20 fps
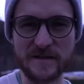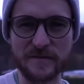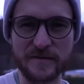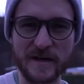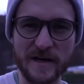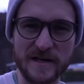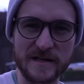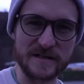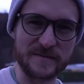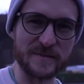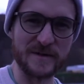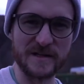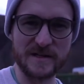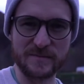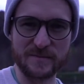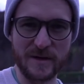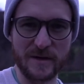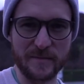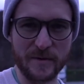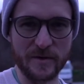if you ask me.
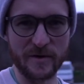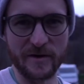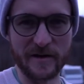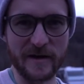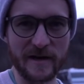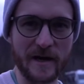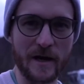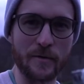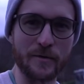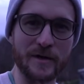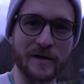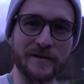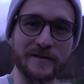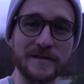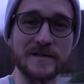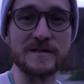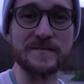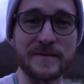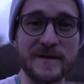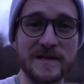£20 a night, I would at
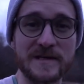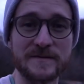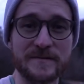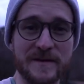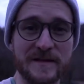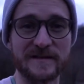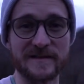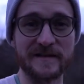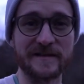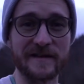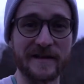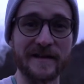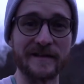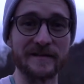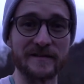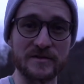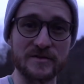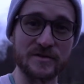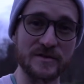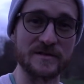least be expecting
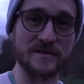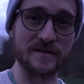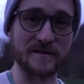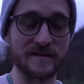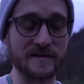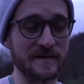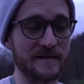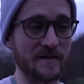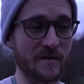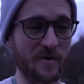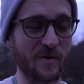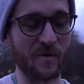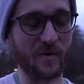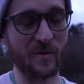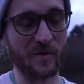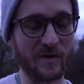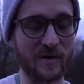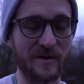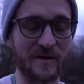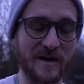electricity
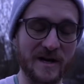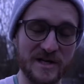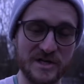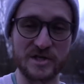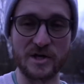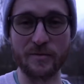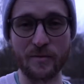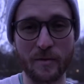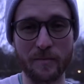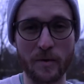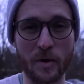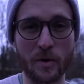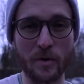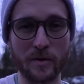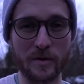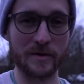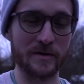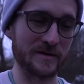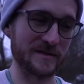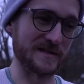or a shower
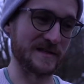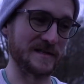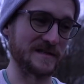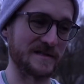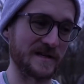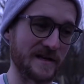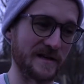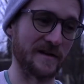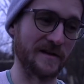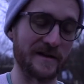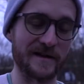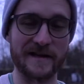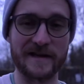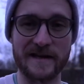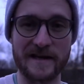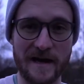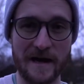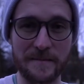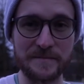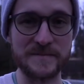block, because that's kind of like
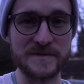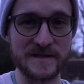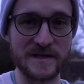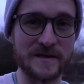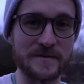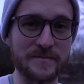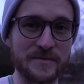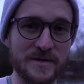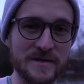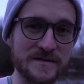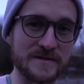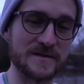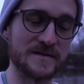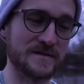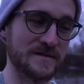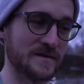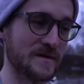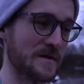campsite prices.